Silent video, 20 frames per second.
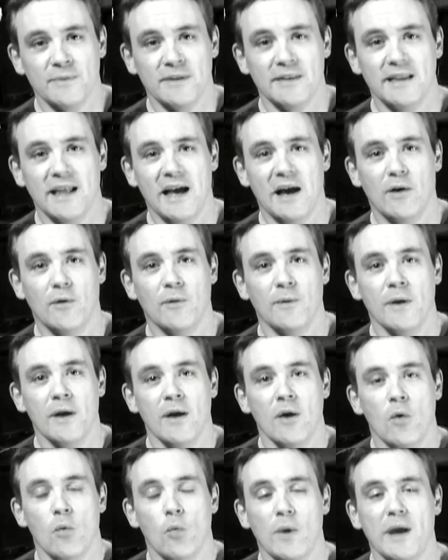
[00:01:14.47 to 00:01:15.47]
Now,
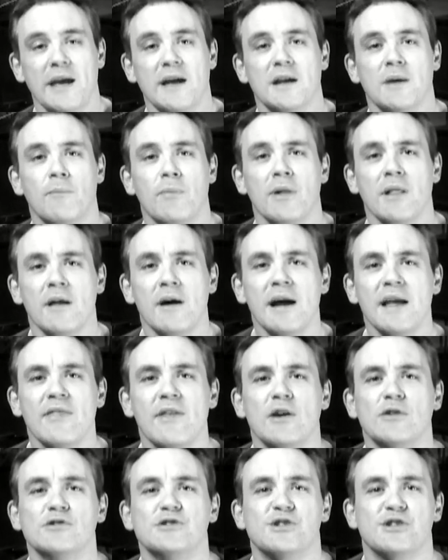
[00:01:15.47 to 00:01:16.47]
we can apply
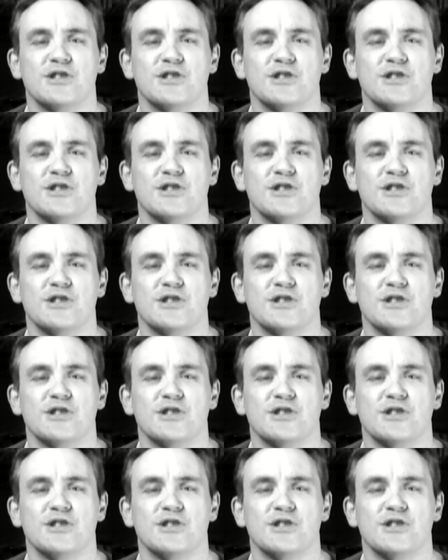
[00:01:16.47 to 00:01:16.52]
those